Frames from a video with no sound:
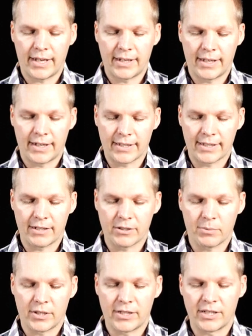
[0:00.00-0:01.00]
data in Excel
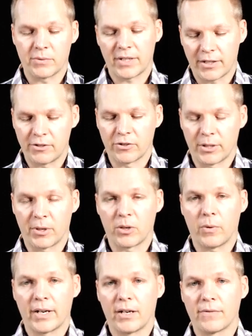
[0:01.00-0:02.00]
spreadsheets, well not usually, but
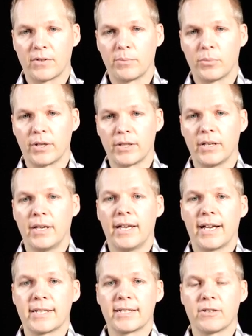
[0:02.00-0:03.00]
quite often put
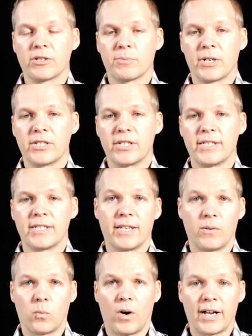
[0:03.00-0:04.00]
Excel spreadsheets
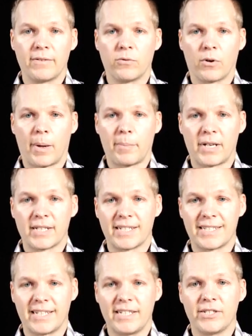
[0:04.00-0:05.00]
in wide format because
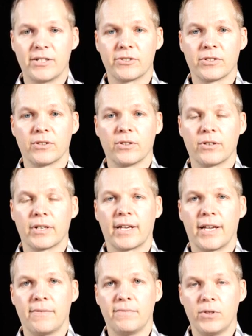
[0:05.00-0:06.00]
it's easier to look
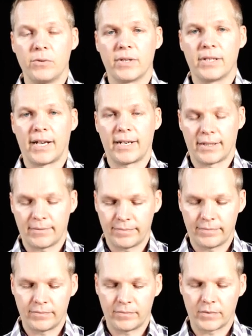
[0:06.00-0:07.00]
and view the data.
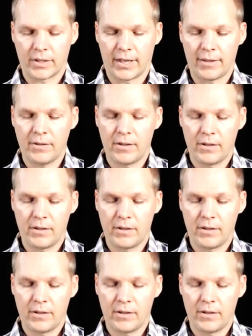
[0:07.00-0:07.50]
Okay?